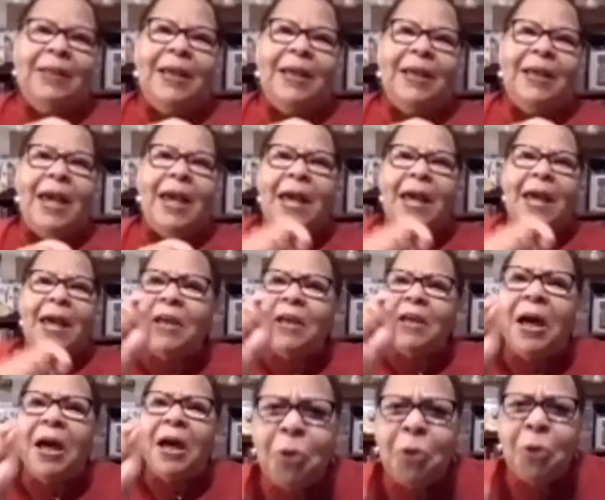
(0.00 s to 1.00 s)
And they got a
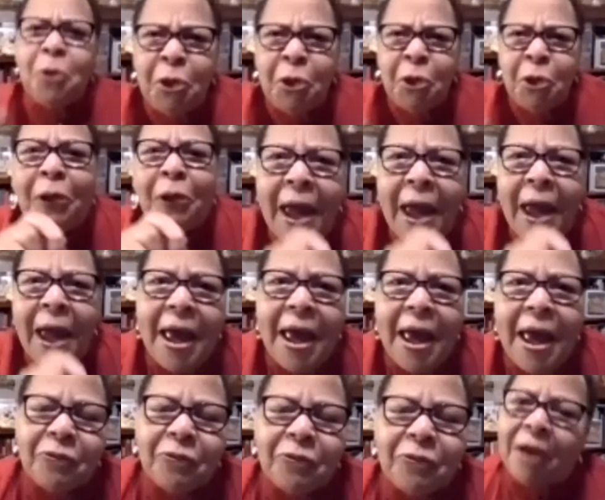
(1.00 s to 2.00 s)
good laugh out
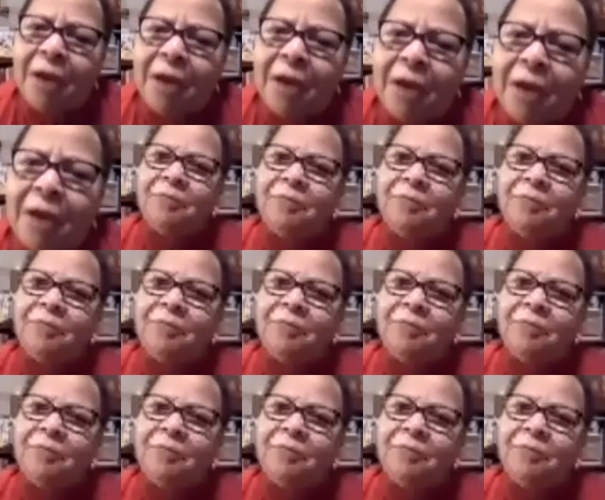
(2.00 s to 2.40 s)
of this.